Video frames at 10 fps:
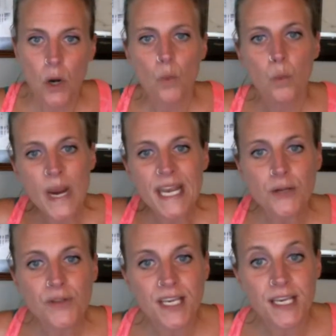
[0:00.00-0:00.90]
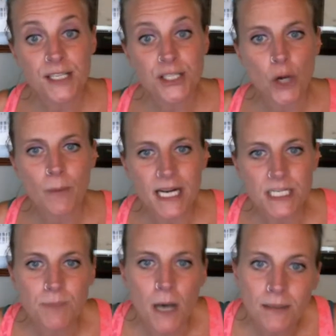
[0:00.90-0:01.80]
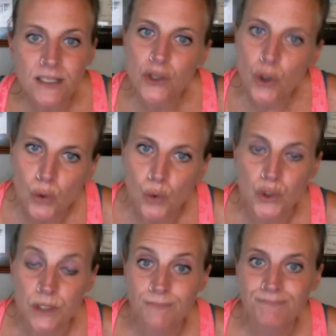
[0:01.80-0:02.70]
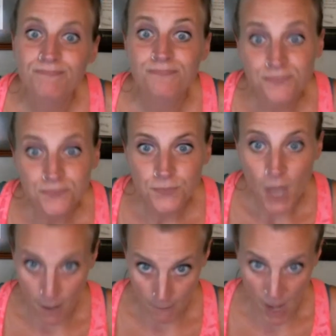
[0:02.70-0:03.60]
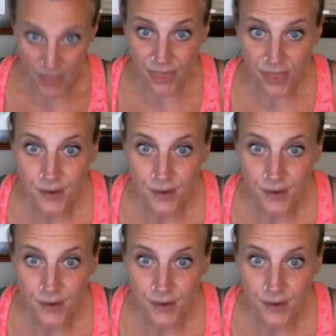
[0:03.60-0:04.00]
When do the kids go back to public schools? A month?